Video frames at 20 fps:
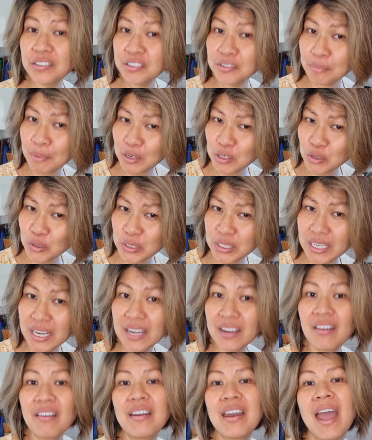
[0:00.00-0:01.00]
special
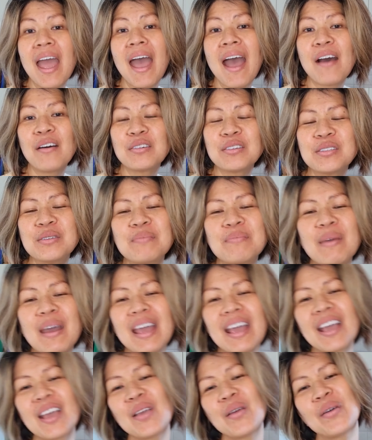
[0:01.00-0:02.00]
day on how to
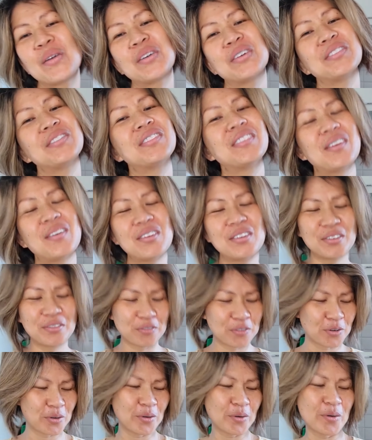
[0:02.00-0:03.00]
bake your croissant
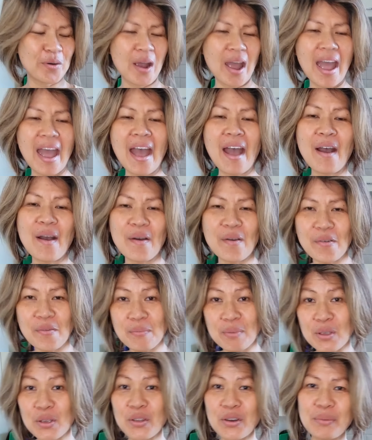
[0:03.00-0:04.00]
for our
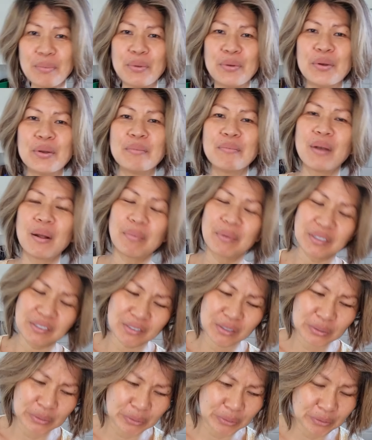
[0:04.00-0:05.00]
Beauty Point Public
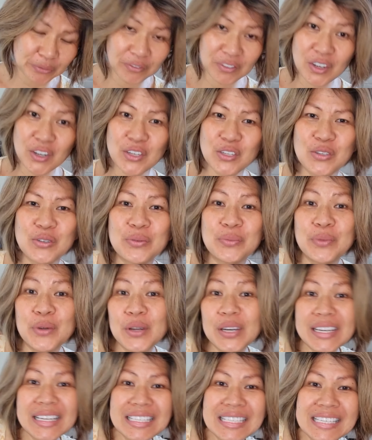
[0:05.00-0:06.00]
School virtual
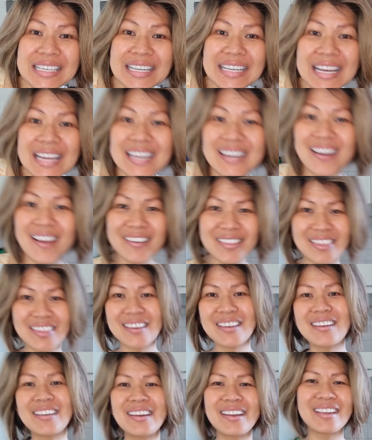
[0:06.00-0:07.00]
morning tea at
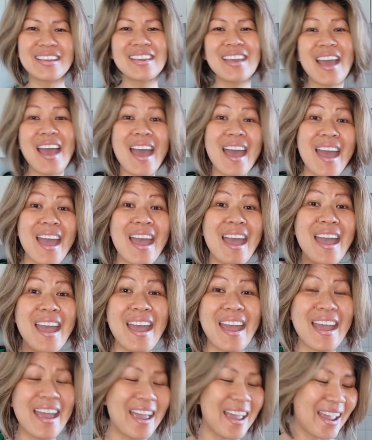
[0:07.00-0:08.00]
9:30.
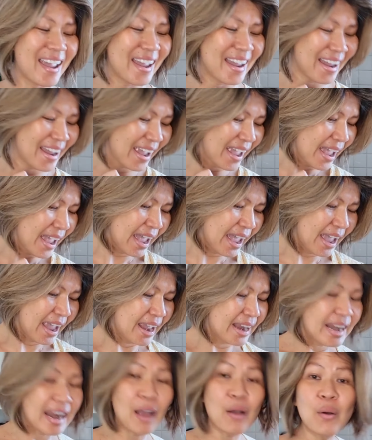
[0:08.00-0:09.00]
Yay!
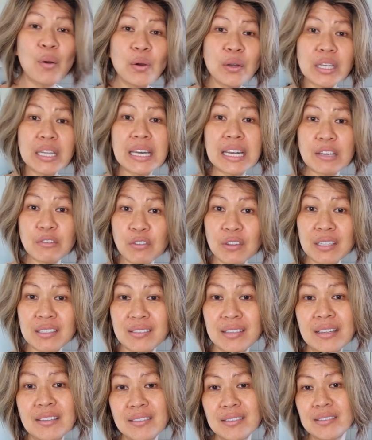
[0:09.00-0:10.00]
Now all you need for this
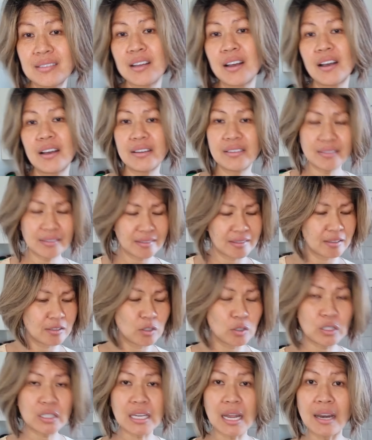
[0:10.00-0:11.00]
exercise,
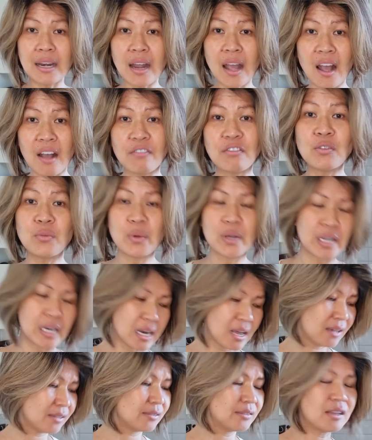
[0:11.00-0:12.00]
you've done half the work
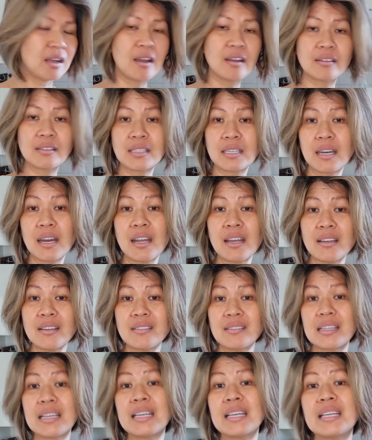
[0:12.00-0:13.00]
last night. Today
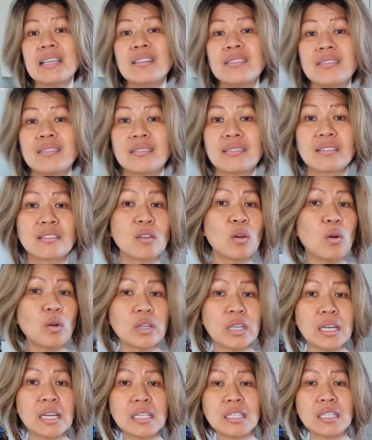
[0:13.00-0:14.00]
is all you
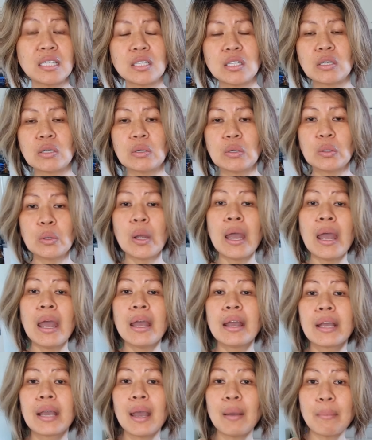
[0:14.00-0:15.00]
need to do,
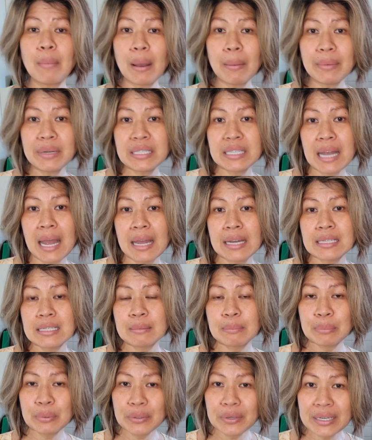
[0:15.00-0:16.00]
get mum and dad to
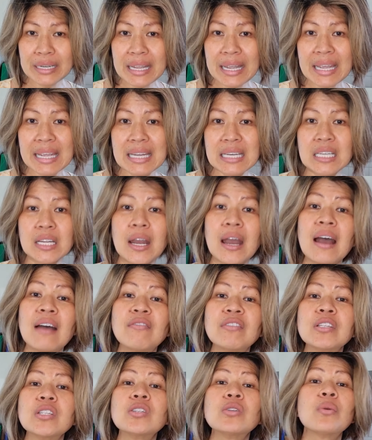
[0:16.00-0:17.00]
preheat your
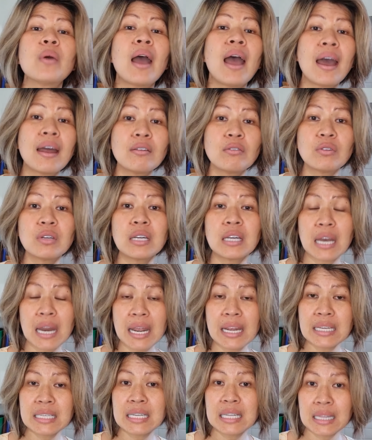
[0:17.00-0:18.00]
oven to
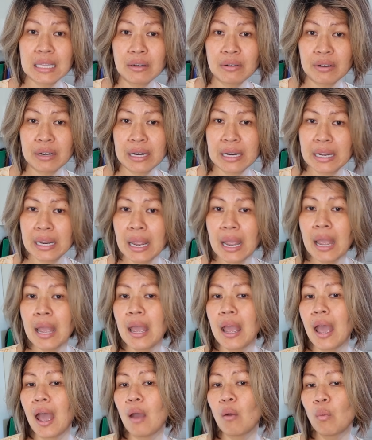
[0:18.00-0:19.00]
180 degrees.
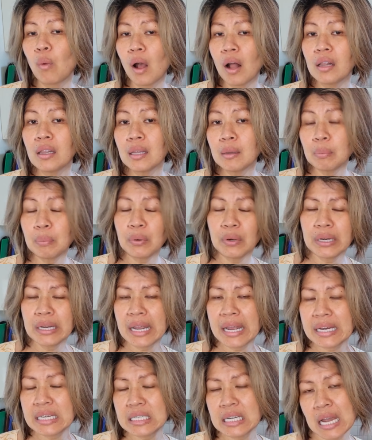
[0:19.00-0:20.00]
And while they
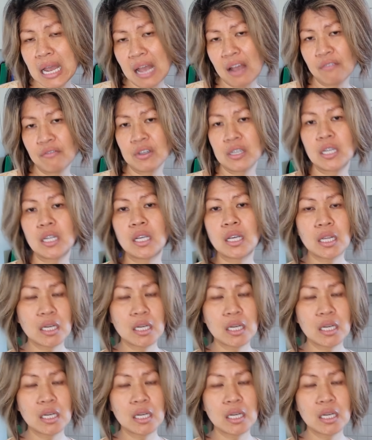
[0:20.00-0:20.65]
preheat their oven, you